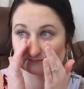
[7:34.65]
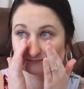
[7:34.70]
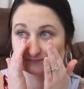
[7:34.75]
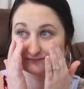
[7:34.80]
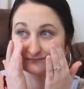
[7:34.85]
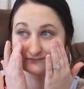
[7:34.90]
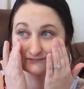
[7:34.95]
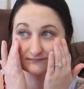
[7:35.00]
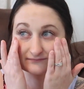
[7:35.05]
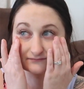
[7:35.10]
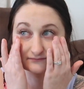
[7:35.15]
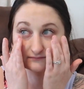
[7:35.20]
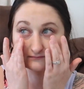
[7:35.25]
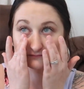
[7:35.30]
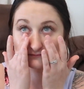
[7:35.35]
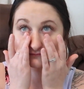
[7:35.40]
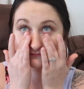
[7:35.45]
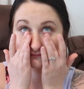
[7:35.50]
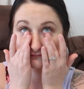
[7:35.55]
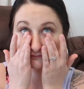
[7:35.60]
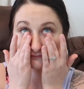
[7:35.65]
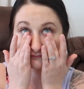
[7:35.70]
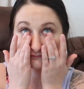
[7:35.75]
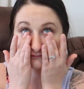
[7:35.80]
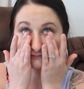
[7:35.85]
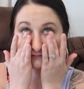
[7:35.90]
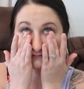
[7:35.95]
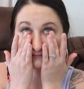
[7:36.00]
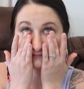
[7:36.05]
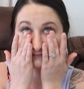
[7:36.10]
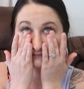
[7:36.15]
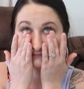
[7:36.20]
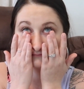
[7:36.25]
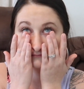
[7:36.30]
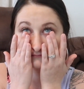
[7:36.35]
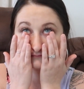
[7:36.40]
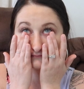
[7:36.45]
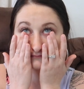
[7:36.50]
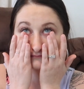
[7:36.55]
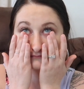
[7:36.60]

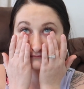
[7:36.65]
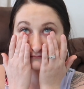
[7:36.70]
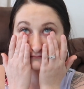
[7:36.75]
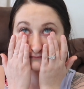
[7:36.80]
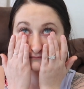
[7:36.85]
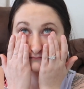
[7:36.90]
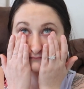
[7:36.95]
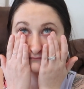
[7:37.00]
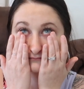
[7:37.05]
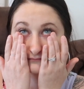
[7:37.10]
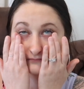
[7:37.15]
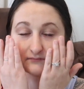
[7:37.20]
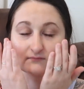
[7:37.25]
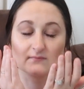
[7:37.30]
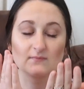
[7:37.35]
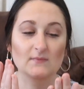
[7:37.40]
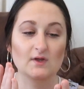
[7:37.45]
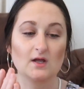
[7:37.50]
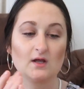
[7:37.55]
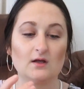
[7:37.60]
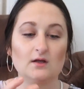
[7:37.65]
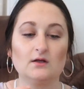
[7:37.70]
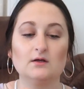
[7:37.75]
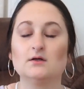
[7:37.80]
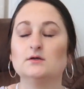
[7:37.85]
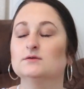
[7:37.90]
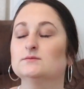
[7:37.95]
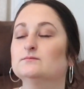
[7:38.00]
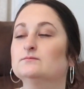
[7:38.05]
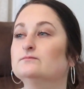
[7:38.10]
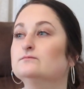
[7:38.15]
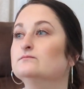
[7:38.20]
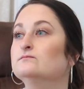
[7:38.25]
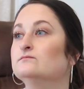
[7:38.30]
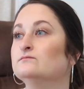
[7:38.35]
Nothing is said.